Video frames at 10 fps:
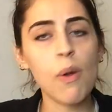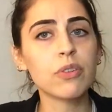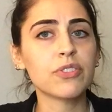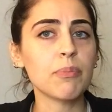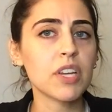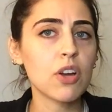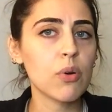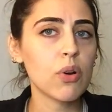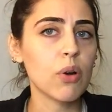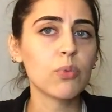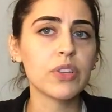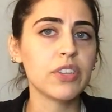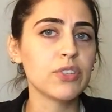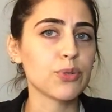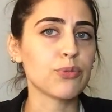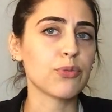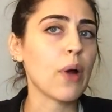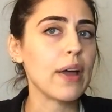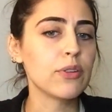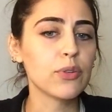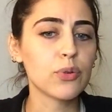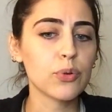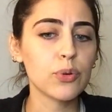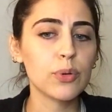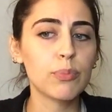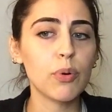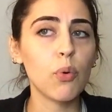something going on within your friend group